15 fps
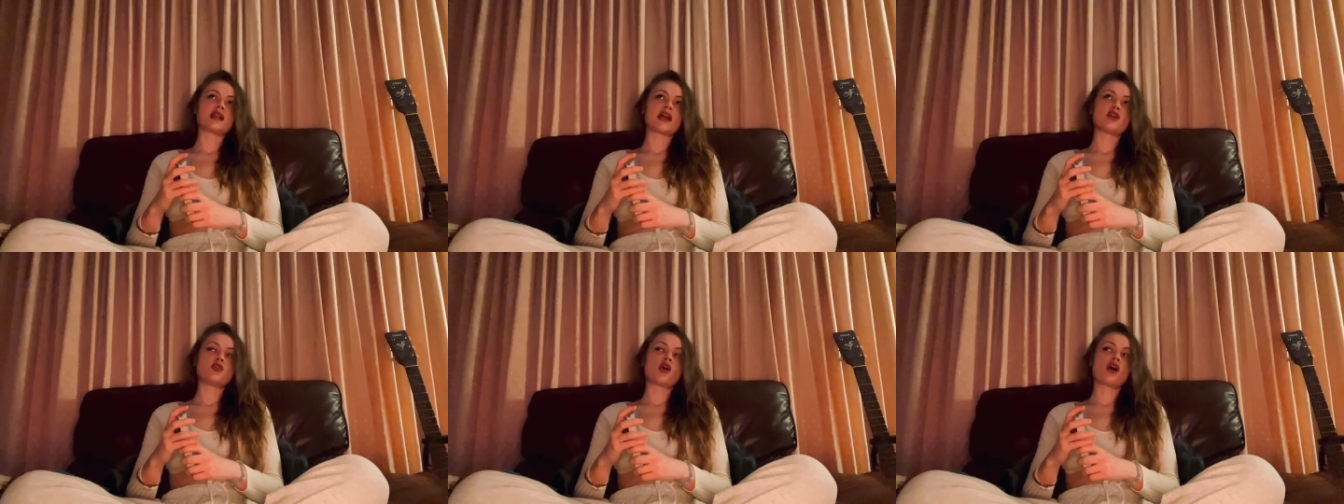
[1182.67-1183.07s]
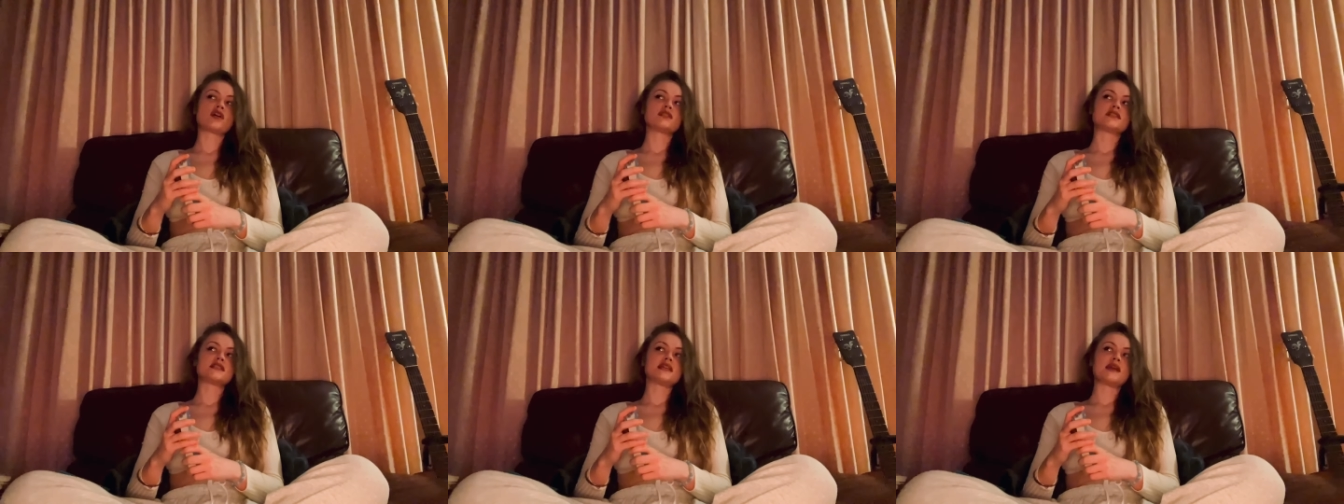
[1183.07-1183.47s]
Like, you
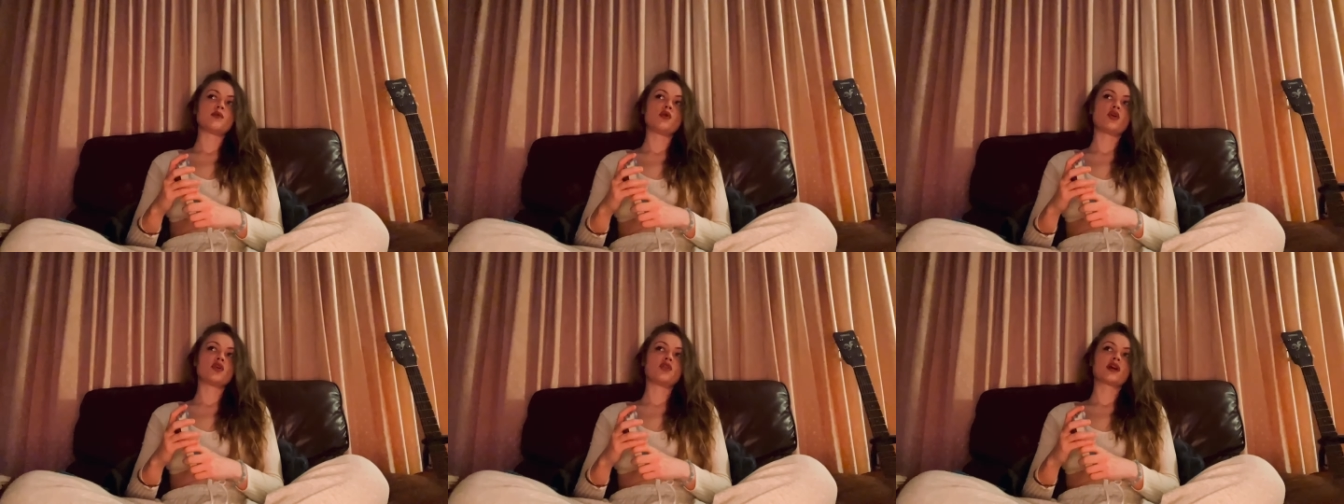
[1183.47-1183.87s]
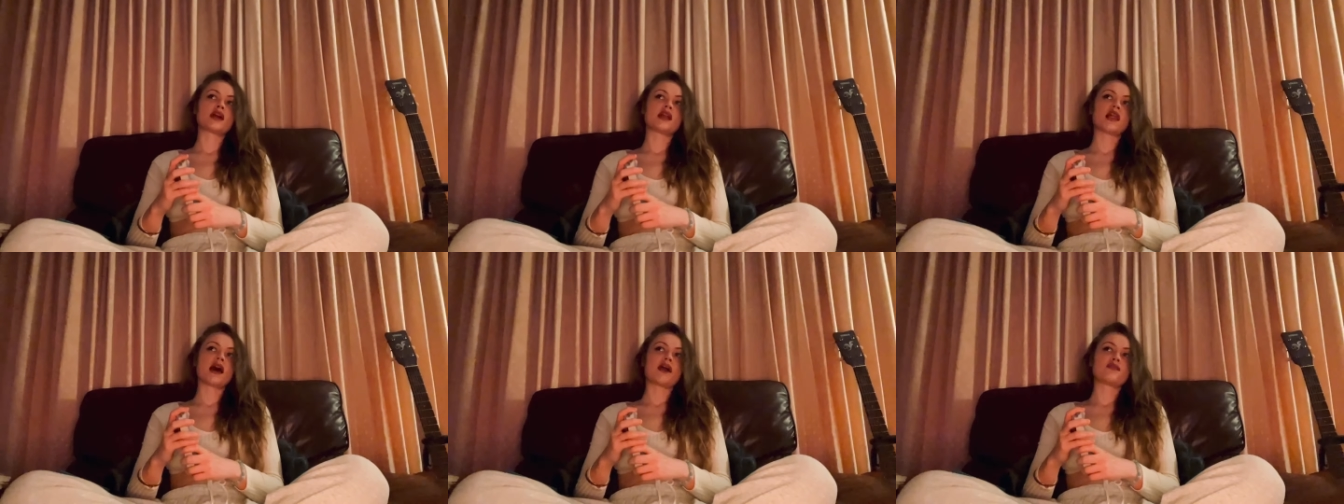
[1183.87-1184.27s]
can't see what you're
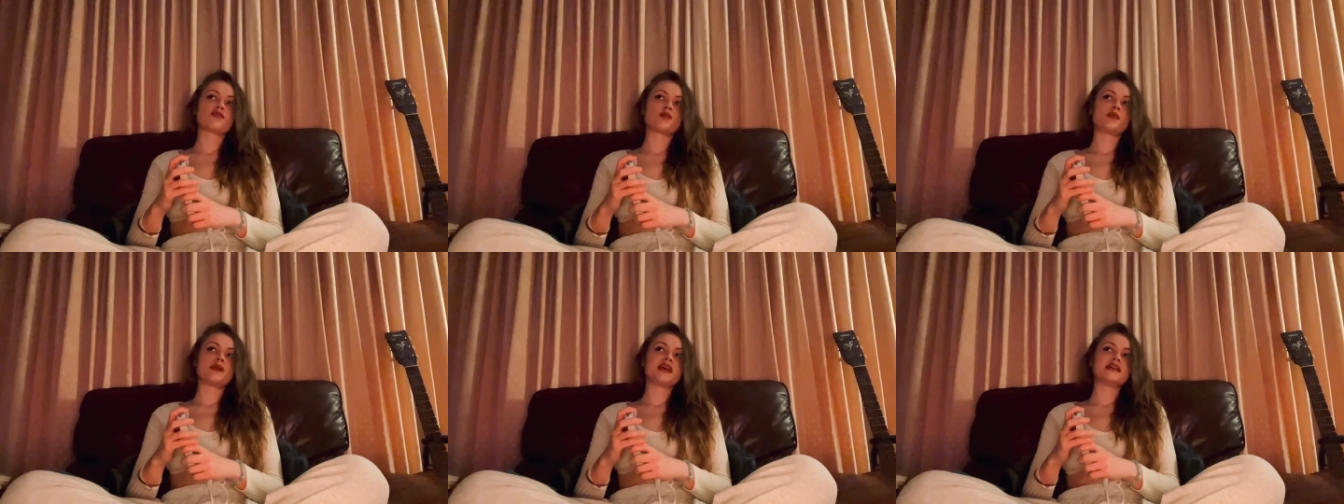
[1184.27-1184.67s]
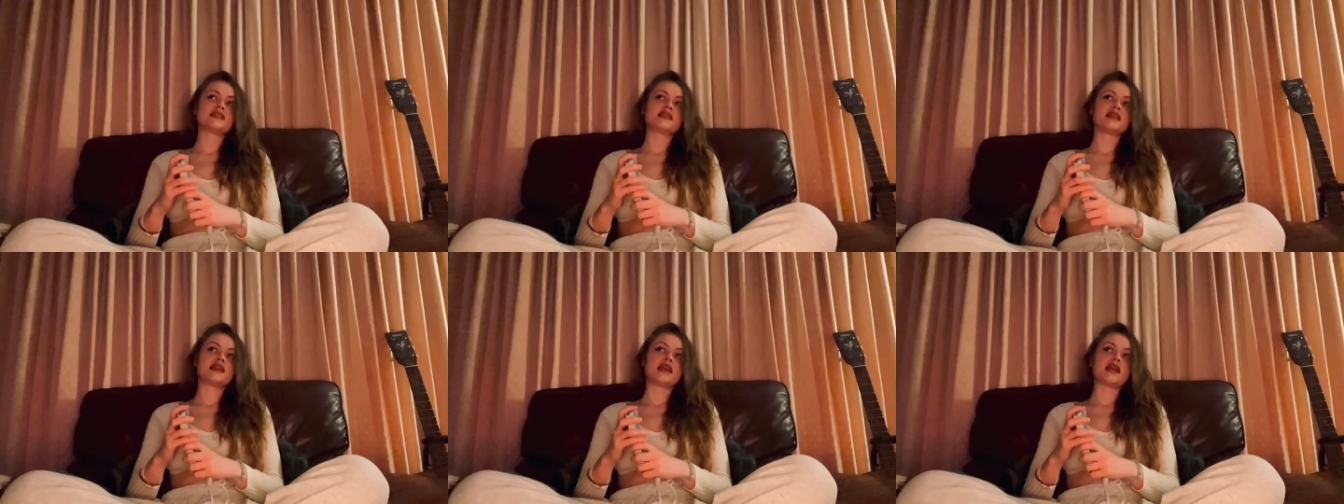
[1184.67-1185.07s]
looking like from year
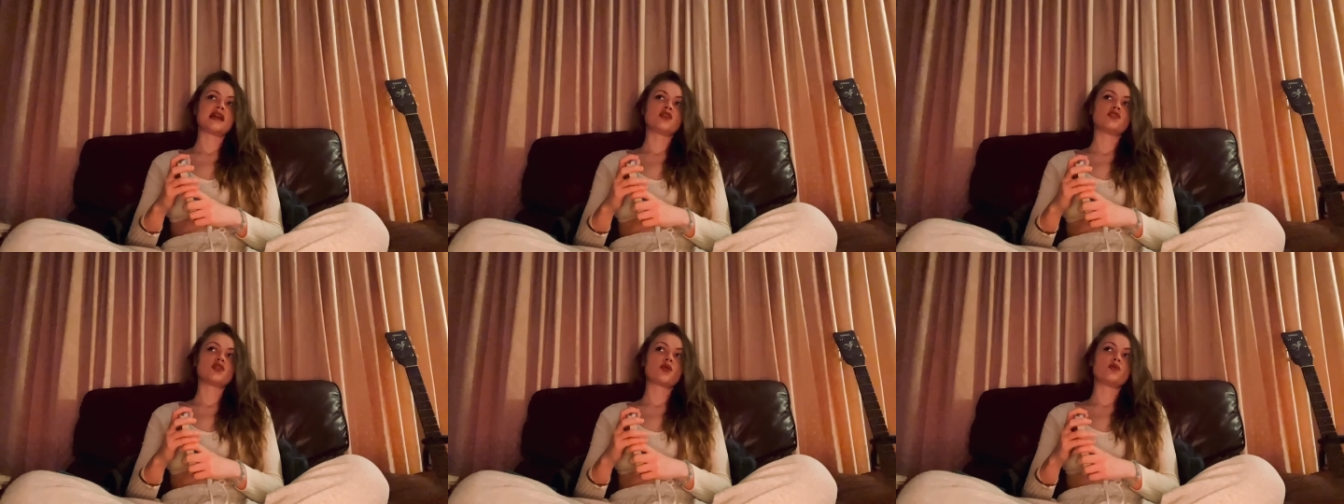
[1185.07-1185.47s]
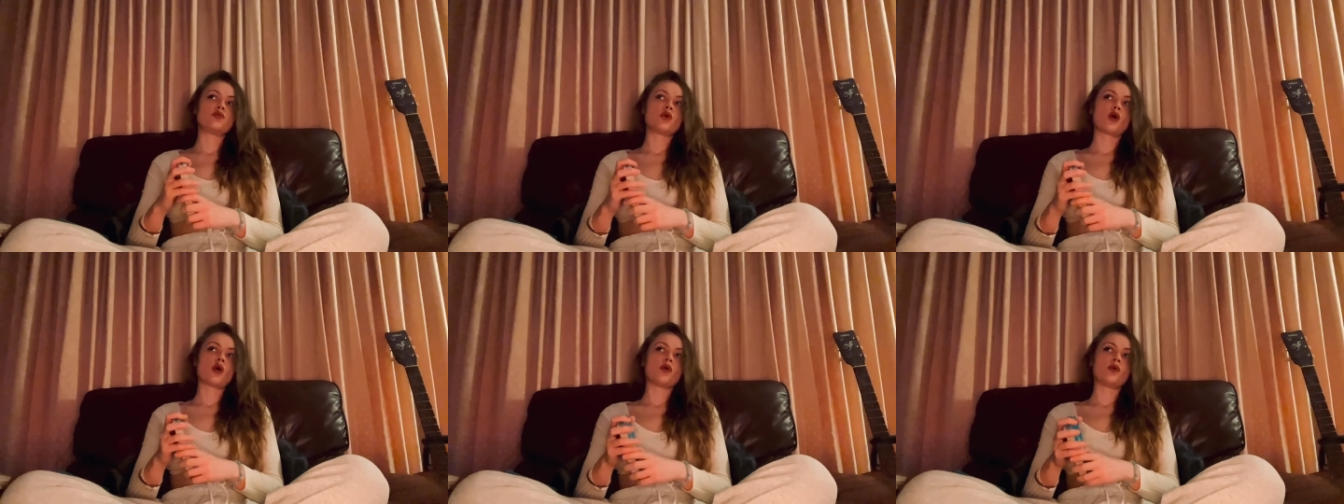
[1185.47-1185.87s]
to year. You
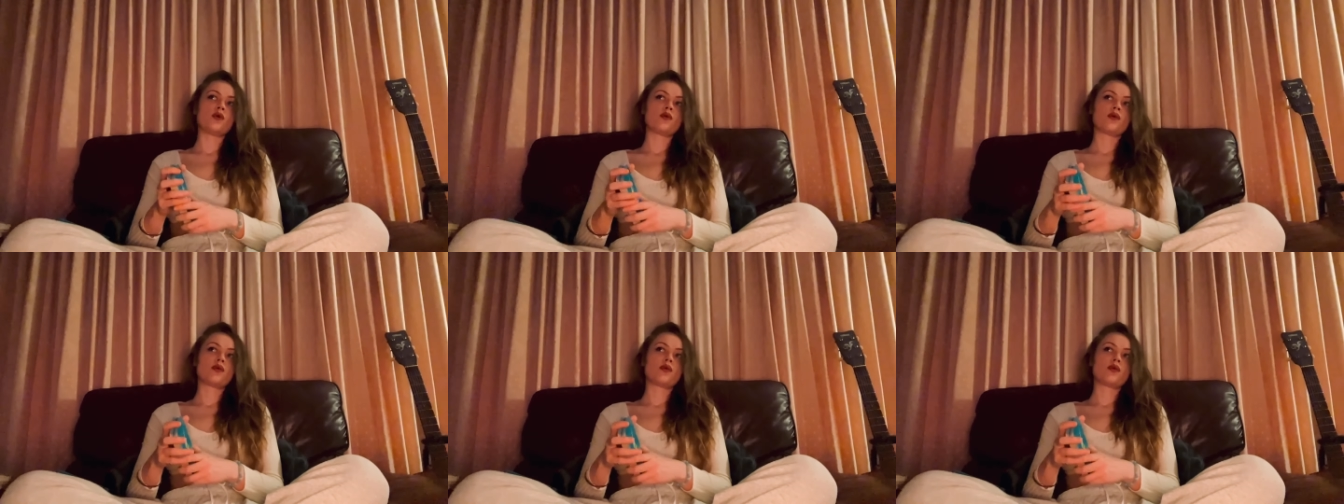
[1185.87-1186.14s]
don't know.